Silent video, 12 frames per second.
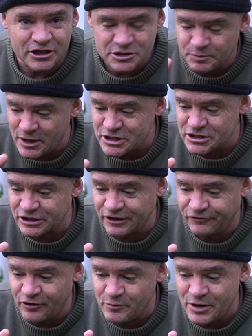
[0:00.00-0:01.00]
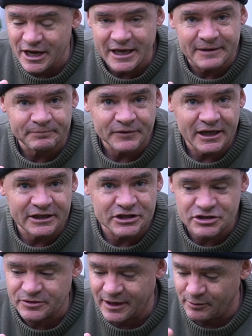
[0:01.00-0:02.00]
especially for me
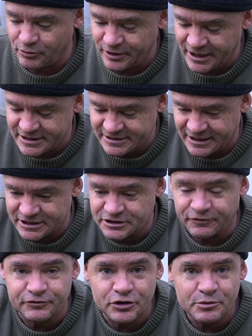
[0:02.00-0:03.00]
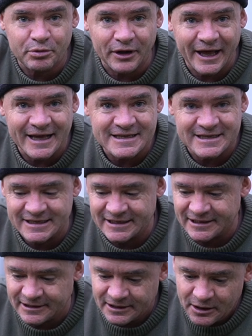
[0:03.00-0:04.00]
into scrambled eggs. Now, there's a few plants
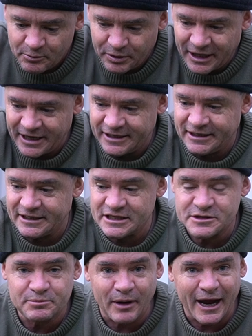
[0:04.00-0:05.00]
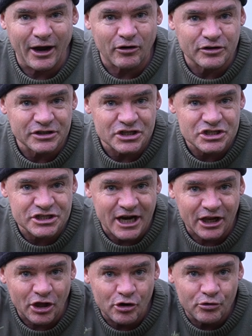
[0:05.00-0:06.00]
here planted into this bale because it's shallow